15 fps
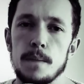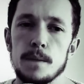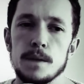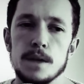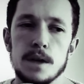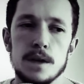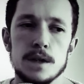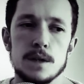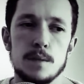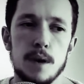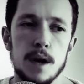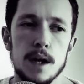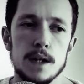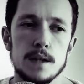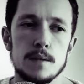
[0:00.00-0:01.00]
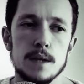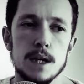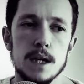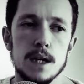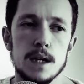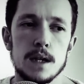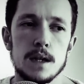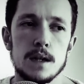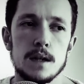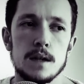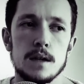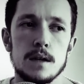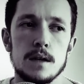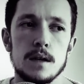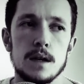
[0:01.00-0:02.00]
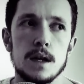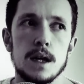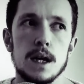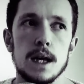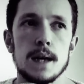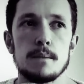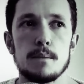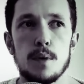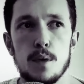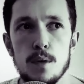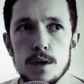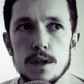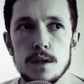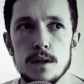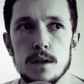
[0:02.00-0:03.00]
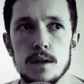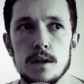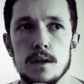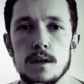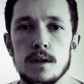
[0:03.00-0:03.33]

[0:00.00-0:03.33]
You don't aspire to be important.